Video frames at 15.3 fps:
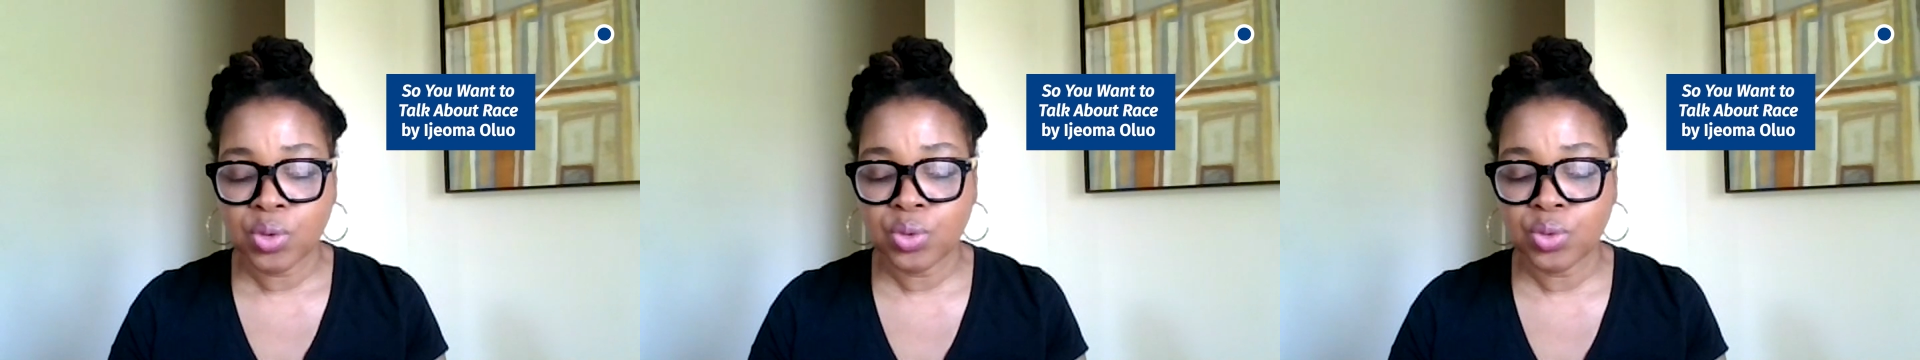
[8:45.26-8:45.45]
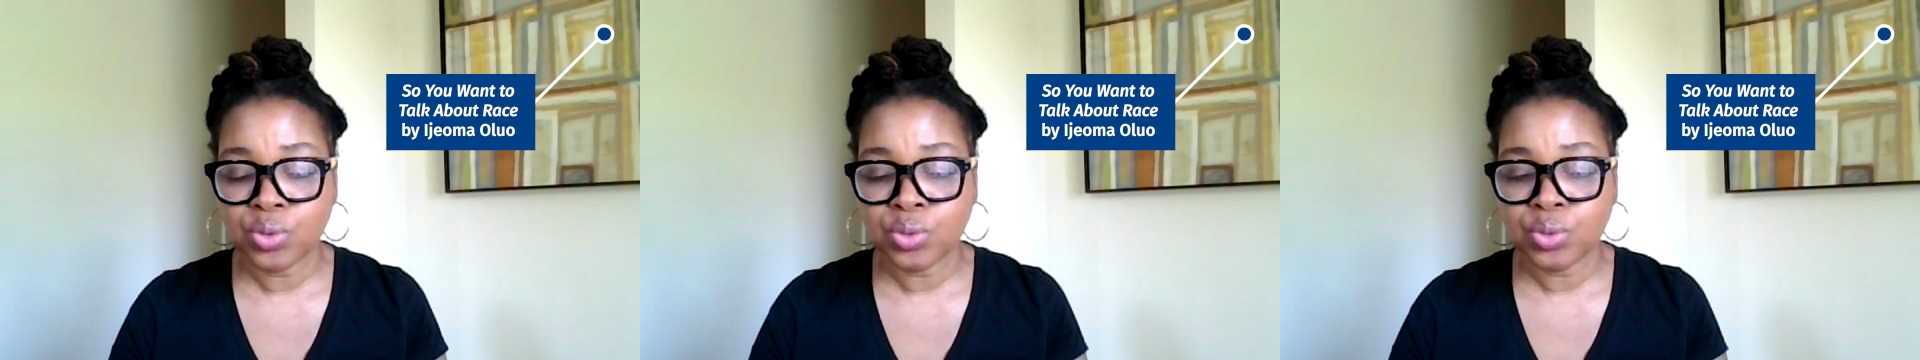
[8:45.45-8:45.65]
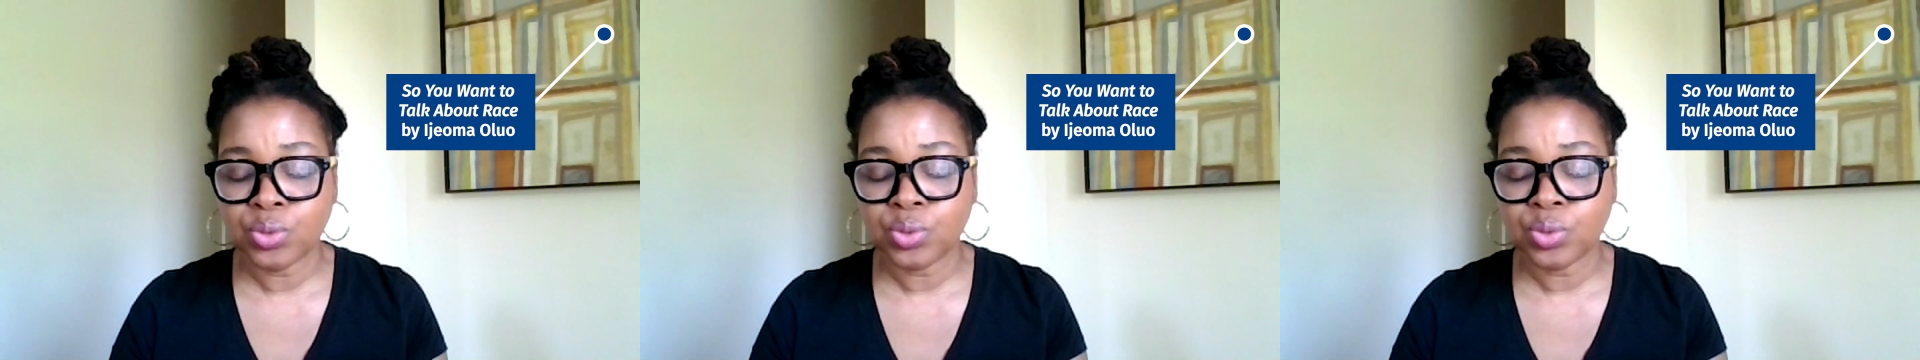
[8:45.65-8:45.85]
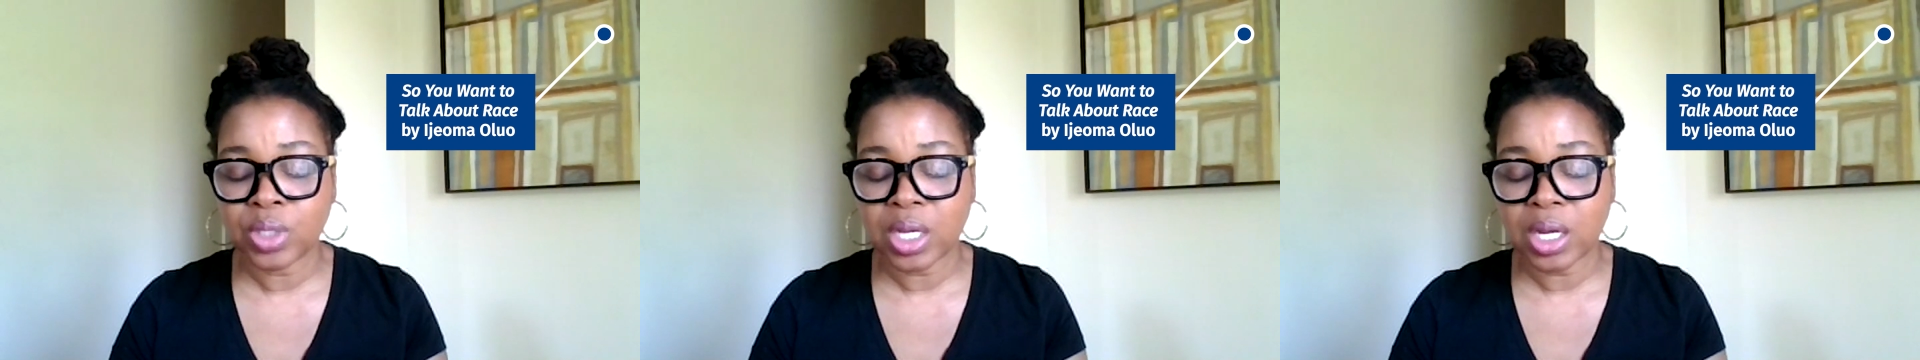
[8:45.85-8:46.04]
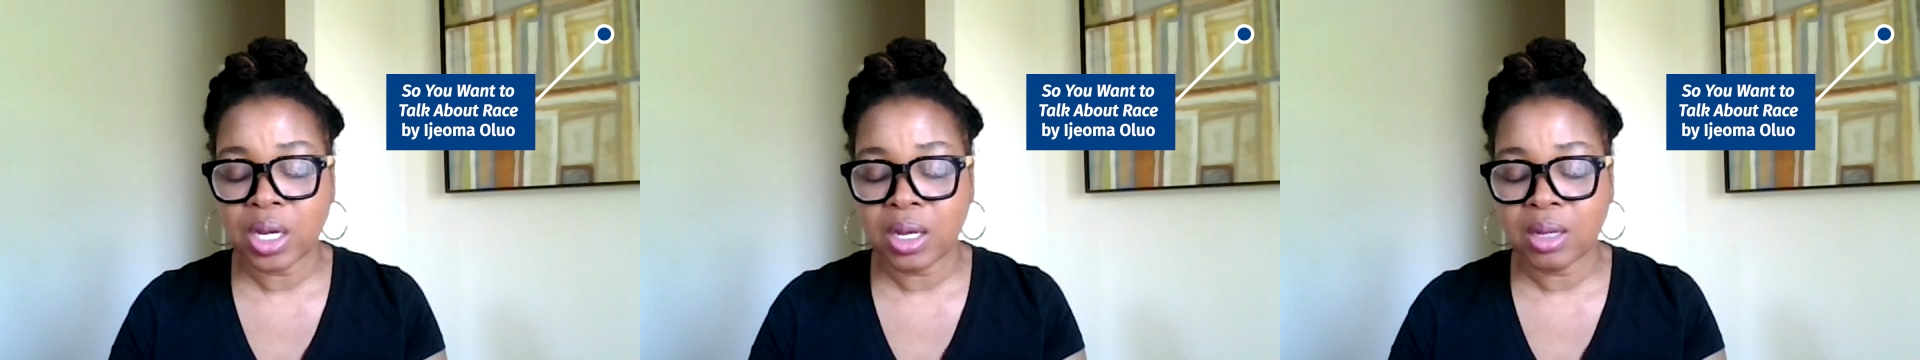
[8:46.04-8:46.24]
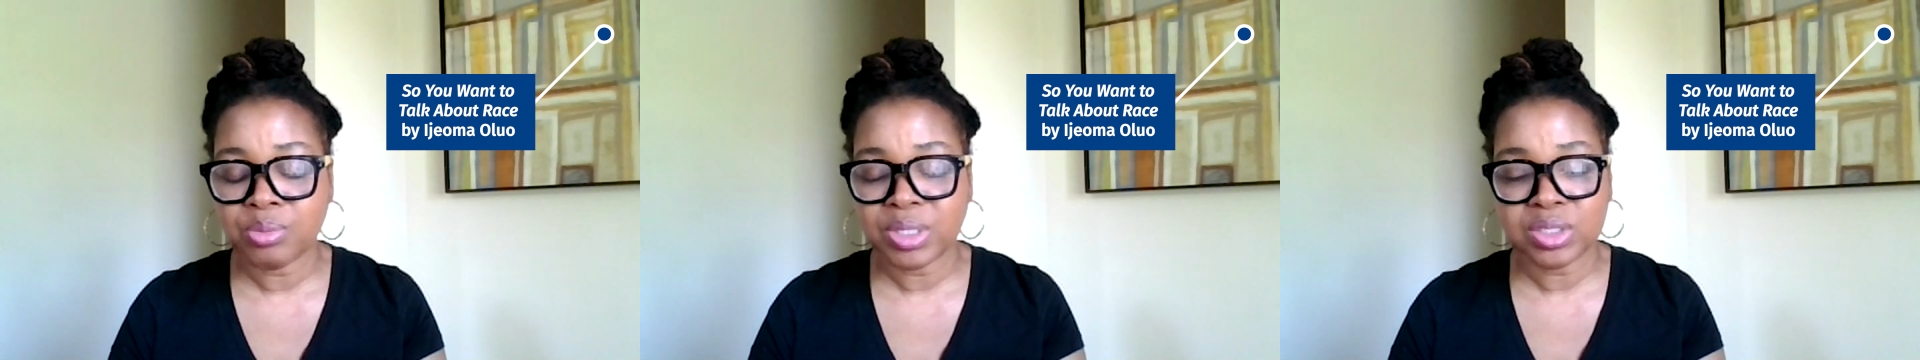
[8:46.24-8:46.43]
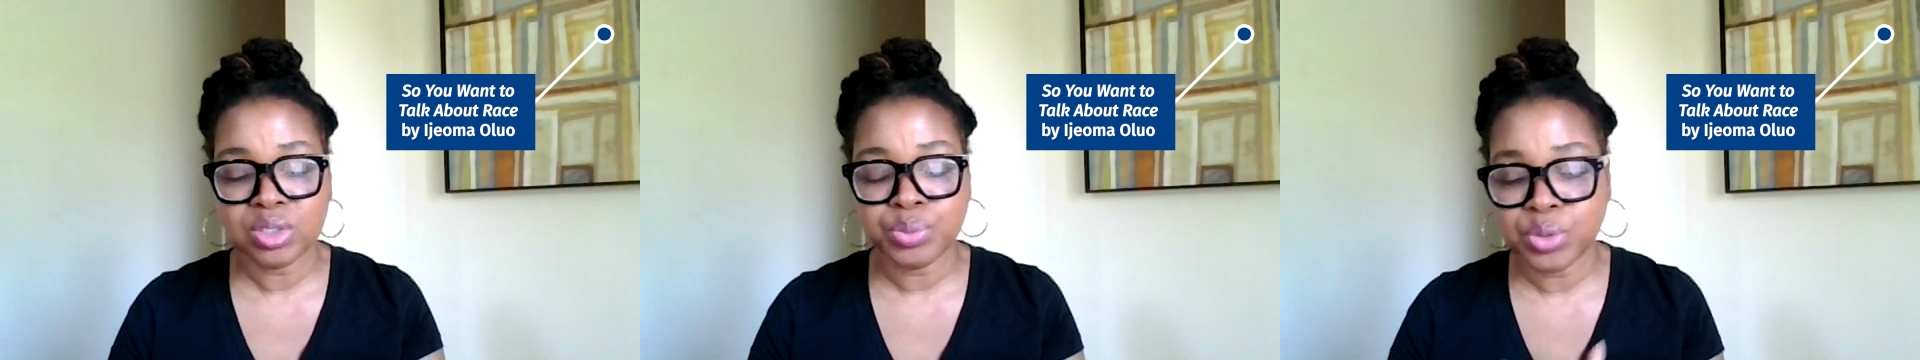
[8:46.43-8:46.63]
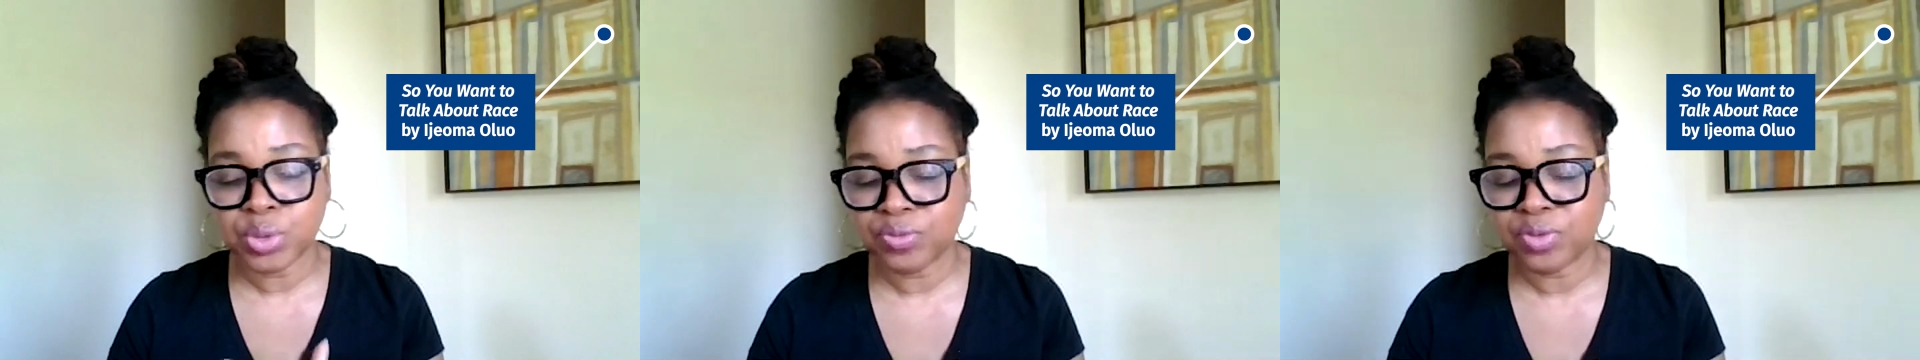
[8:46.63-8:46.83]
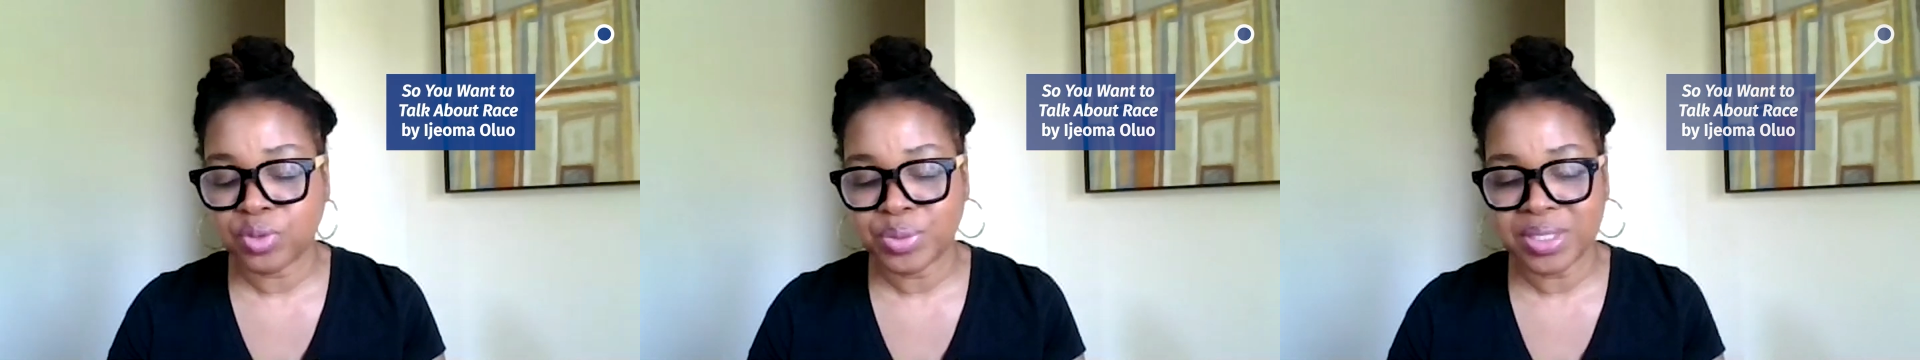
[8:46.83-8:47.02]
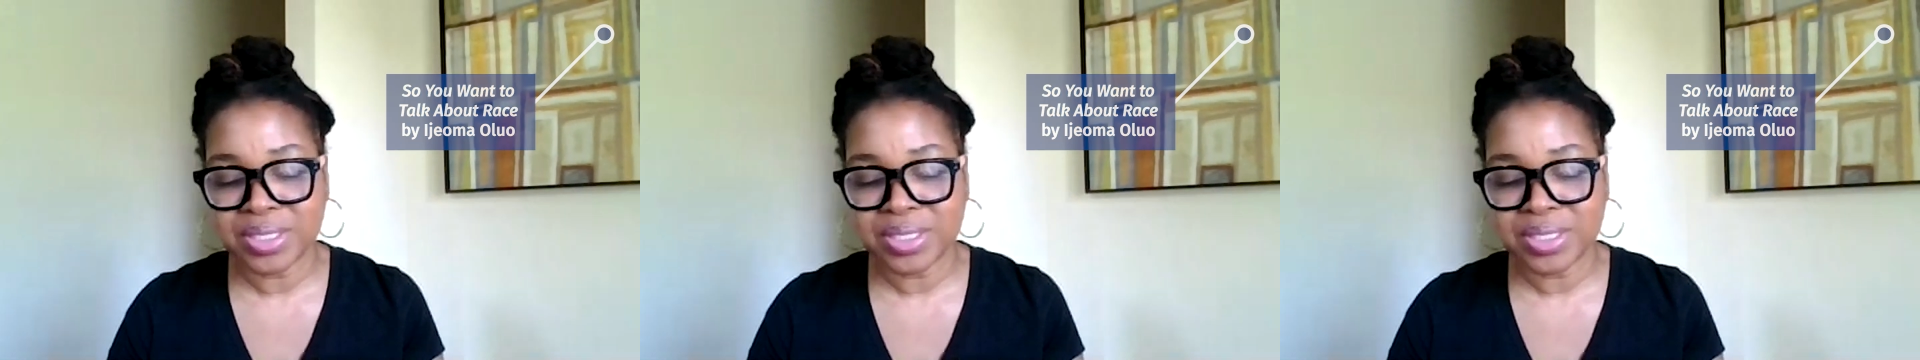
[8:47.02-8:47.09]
who um, has a beautiful